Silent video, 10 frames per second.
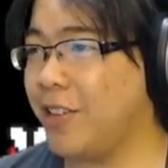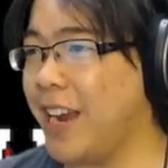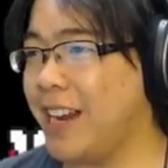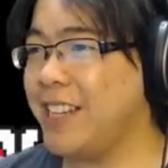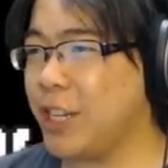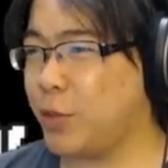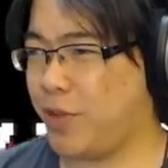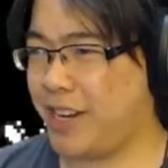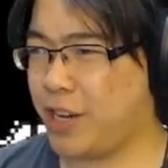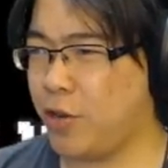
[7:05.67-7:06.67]
Okay, this is
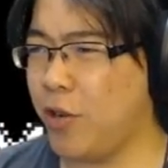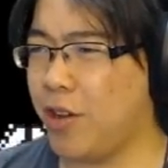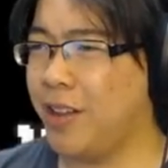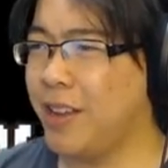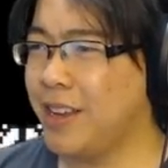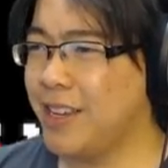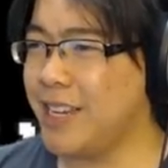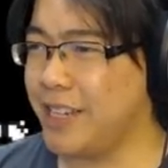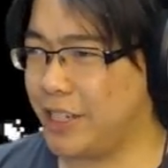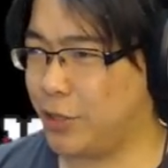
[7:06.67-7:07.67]
really cool.
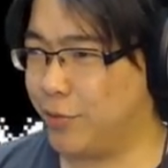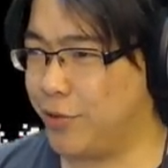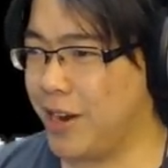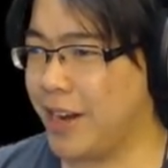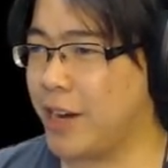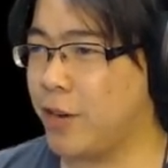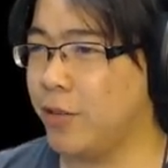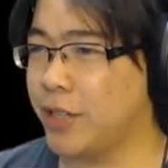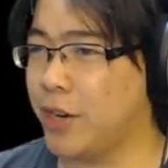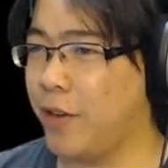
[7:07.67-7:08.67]
This is really
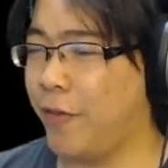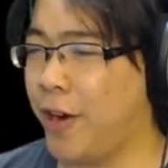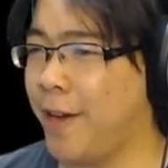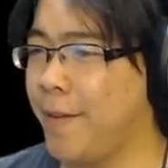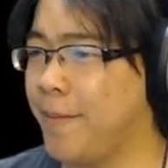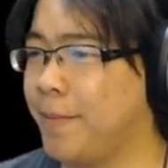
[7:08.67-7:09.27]
cool so far.